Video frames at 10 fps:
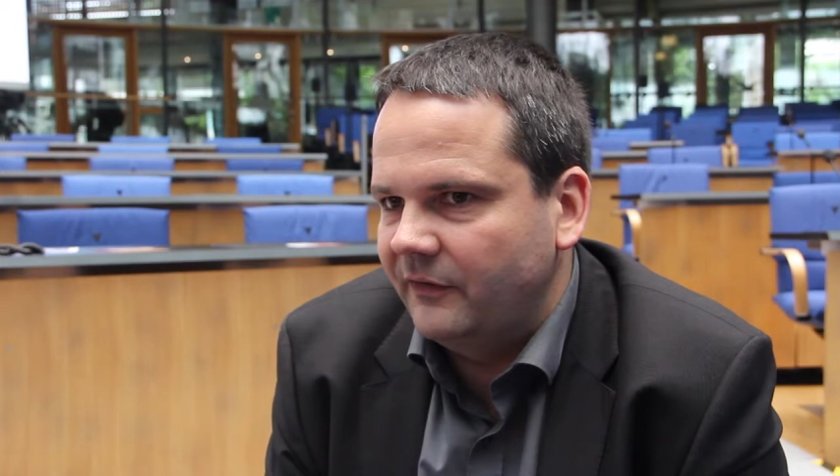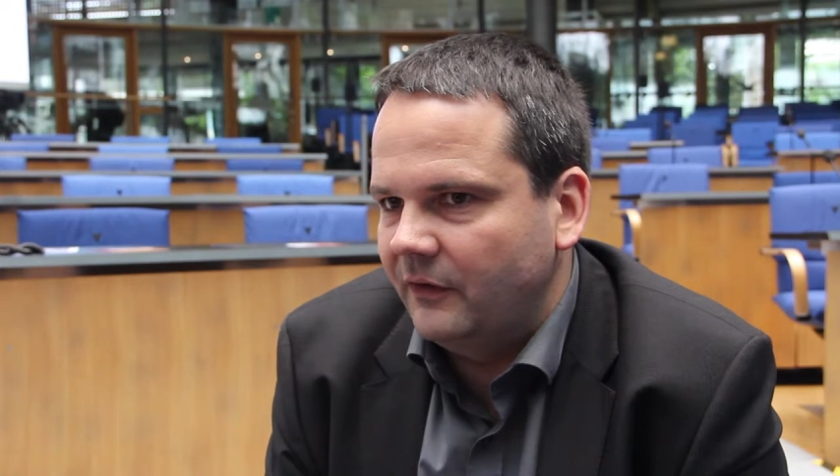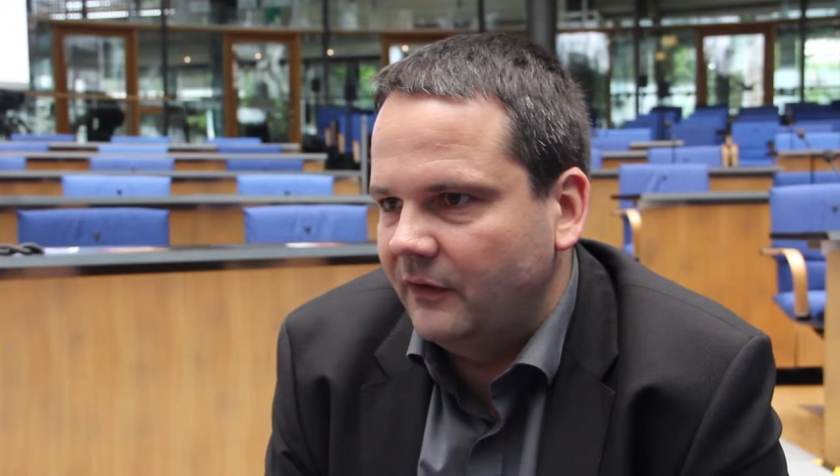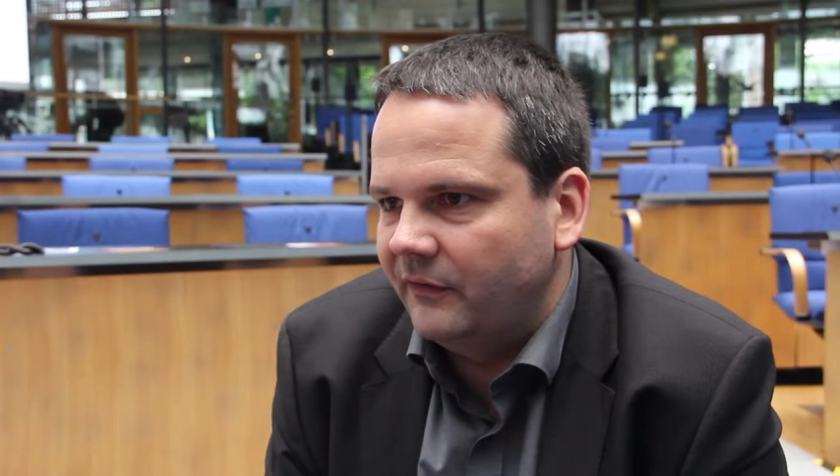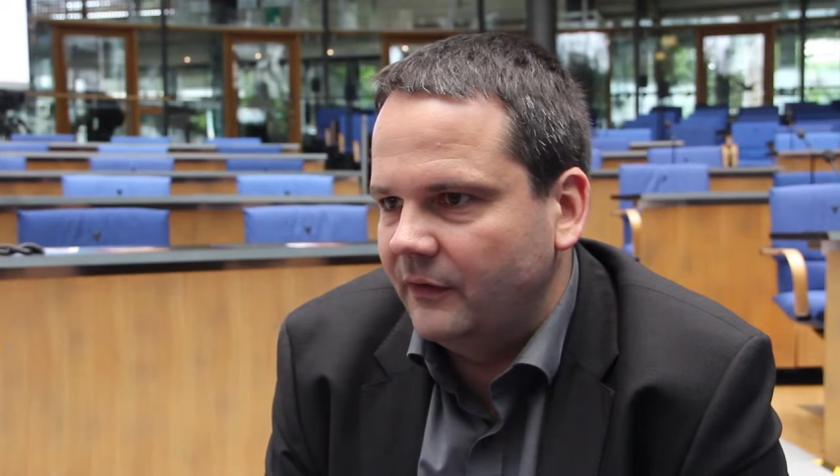
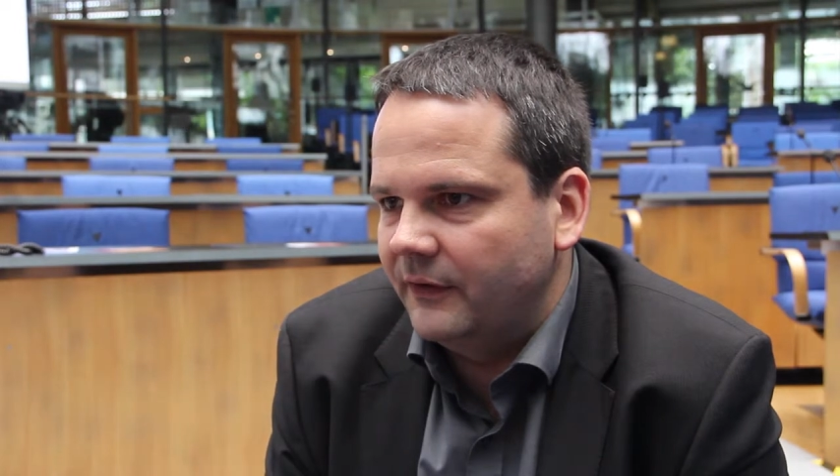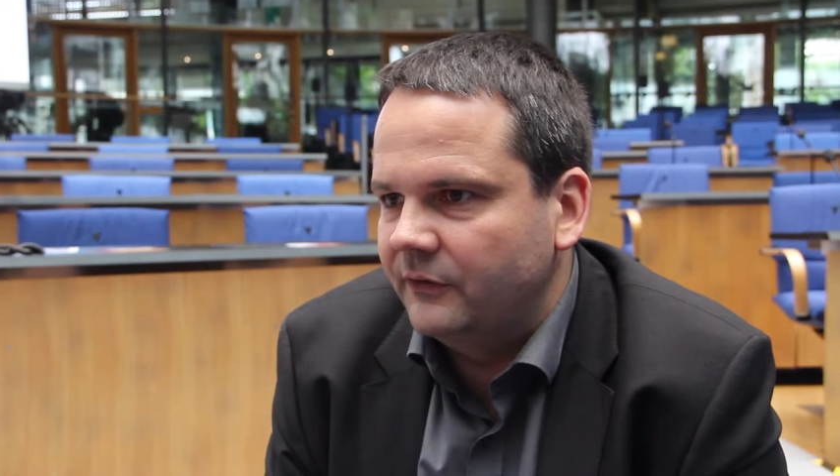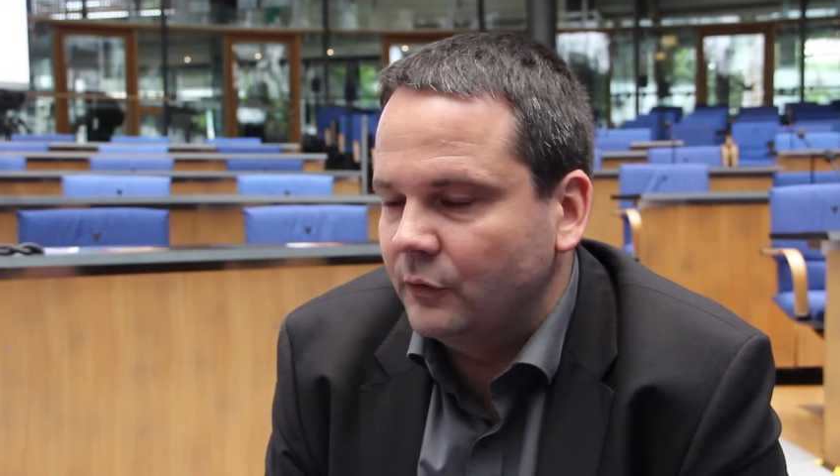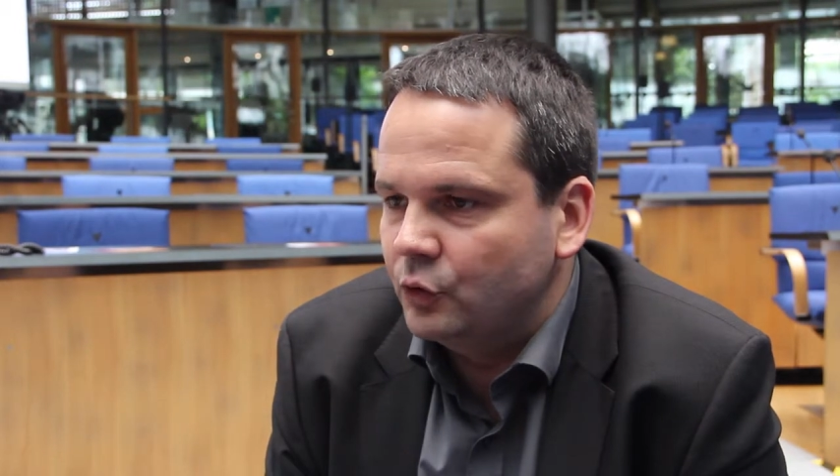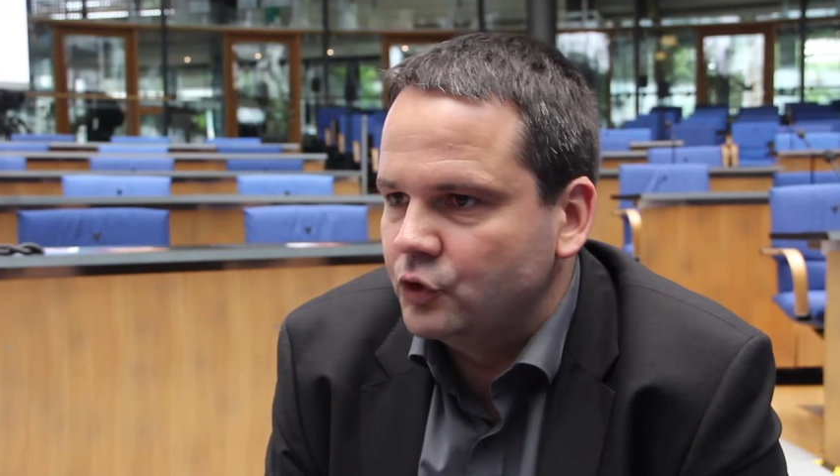for the
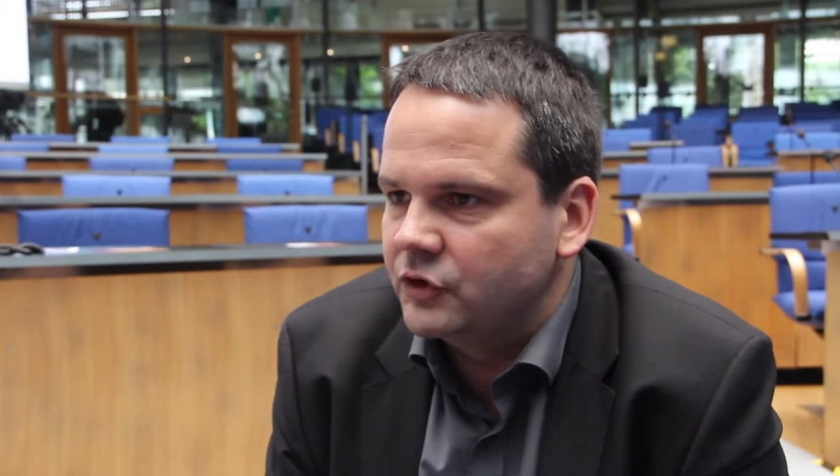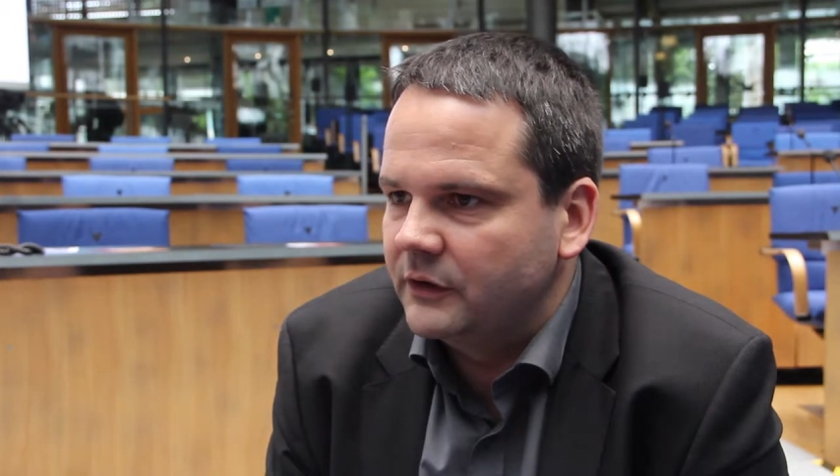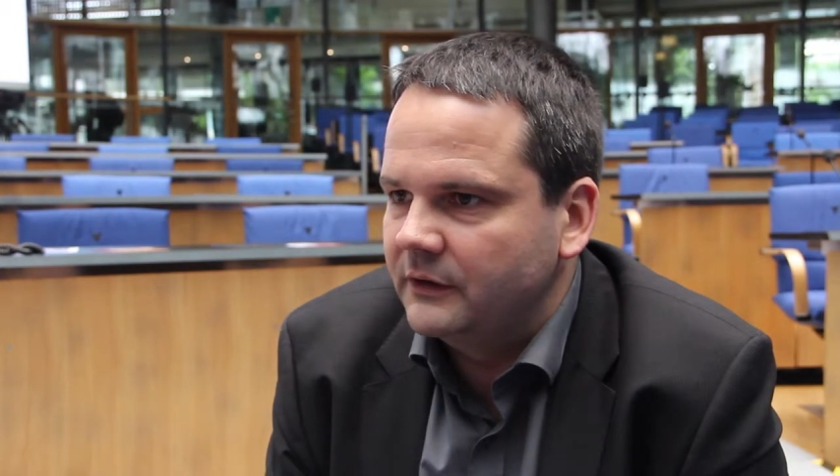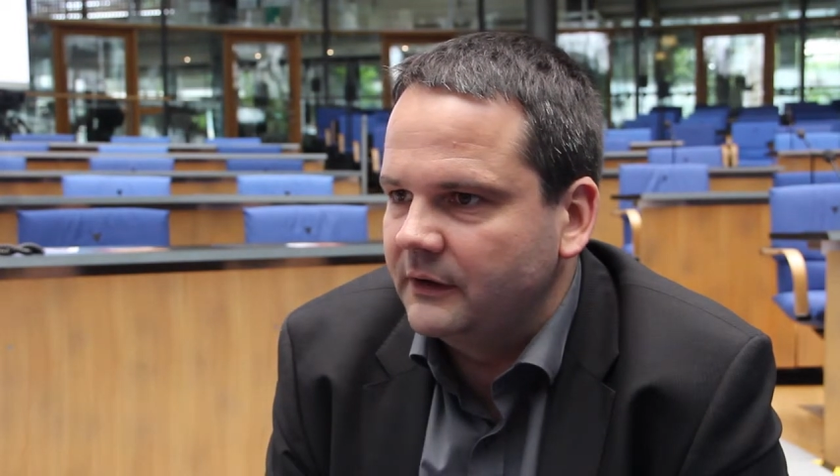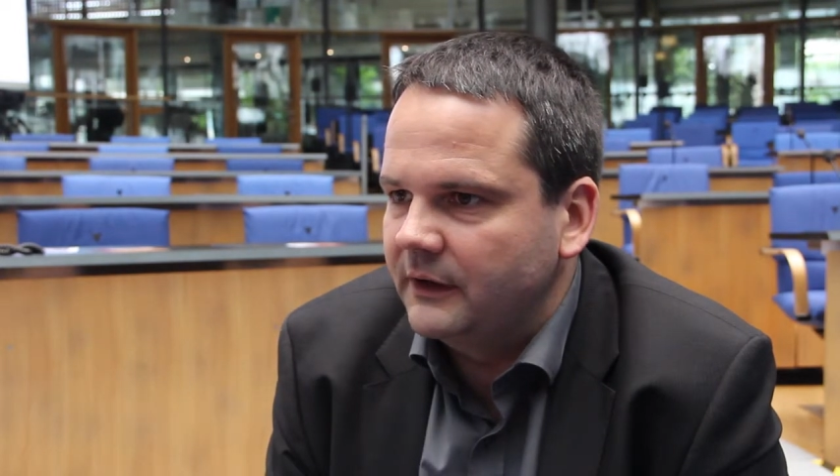
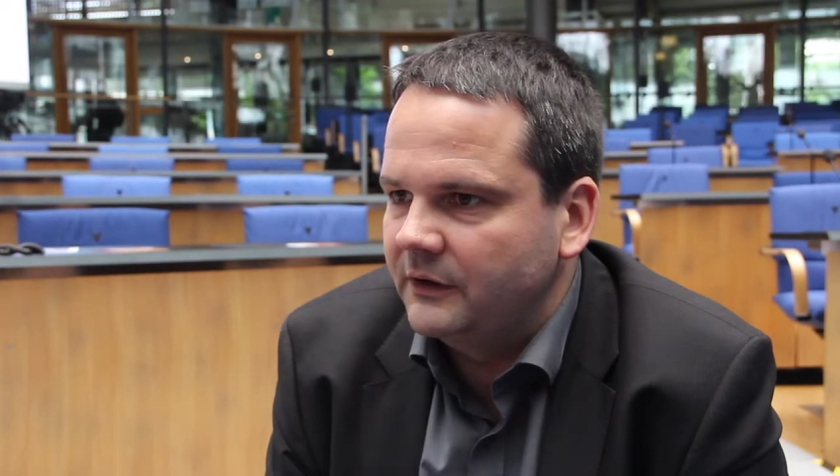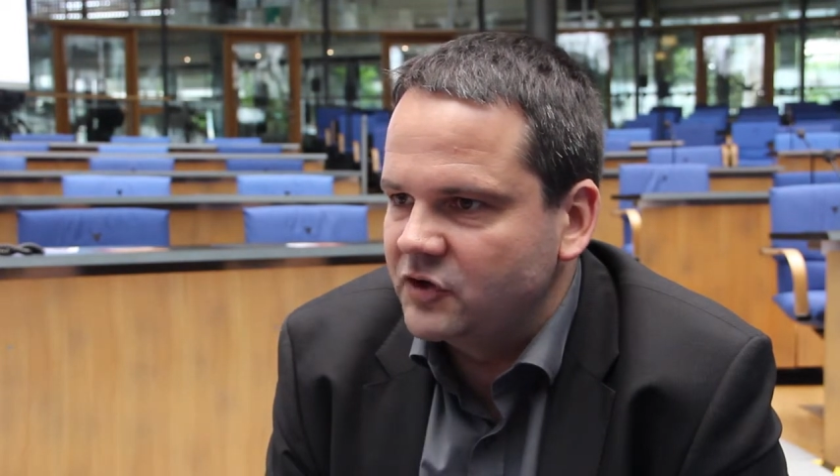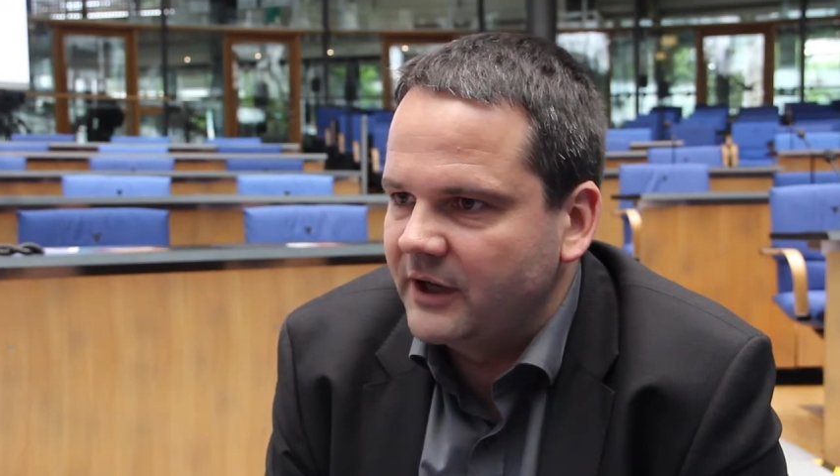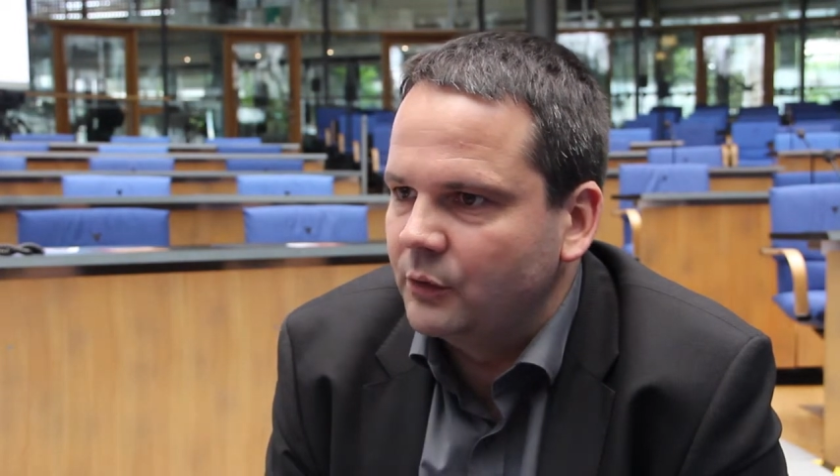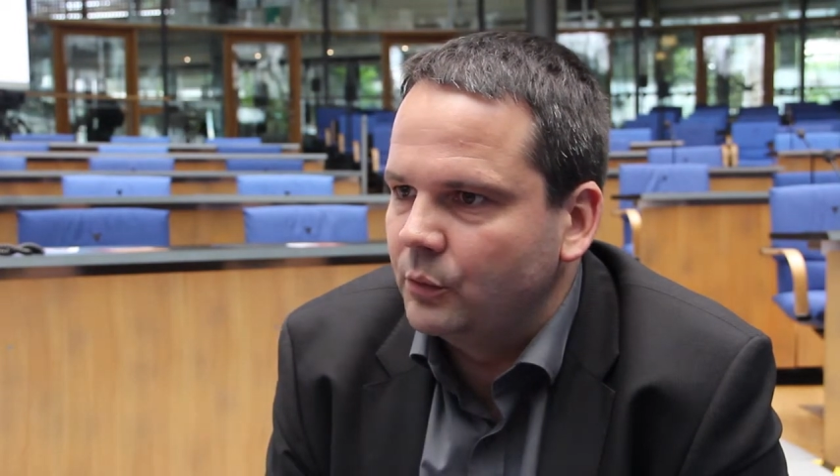solution in
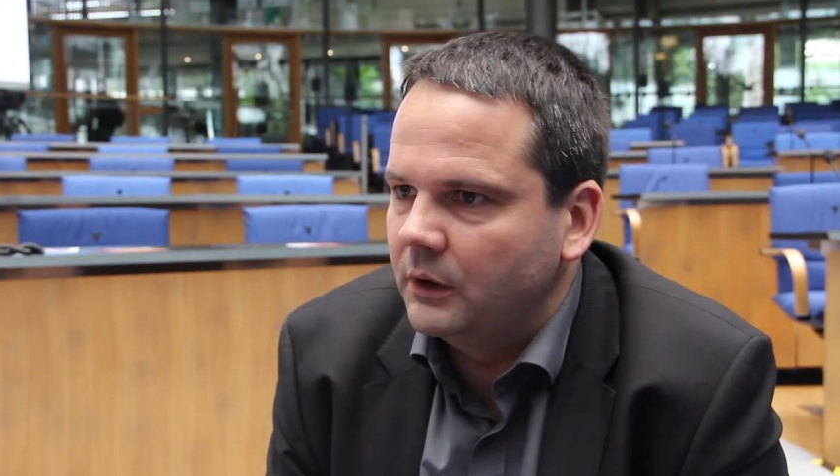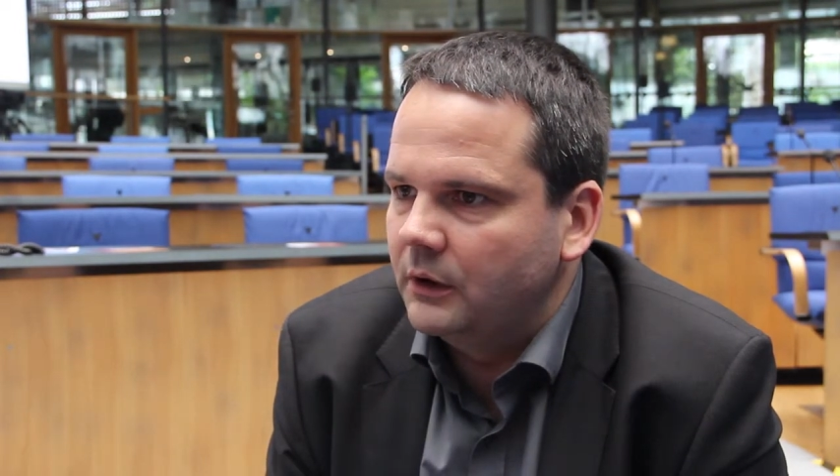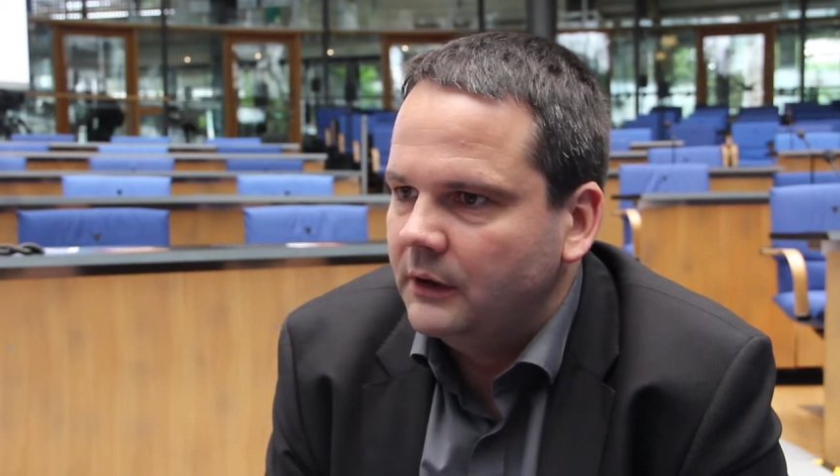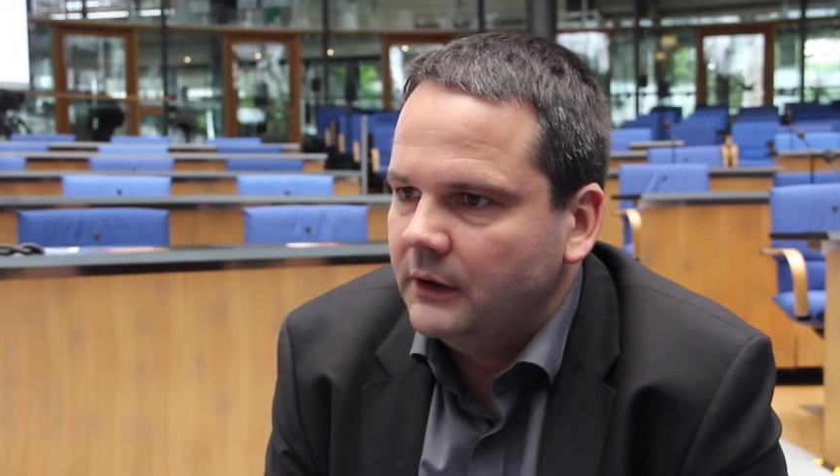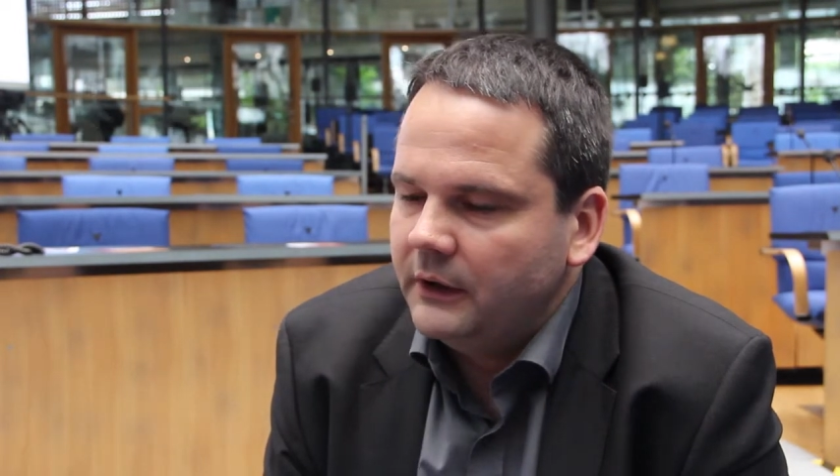general,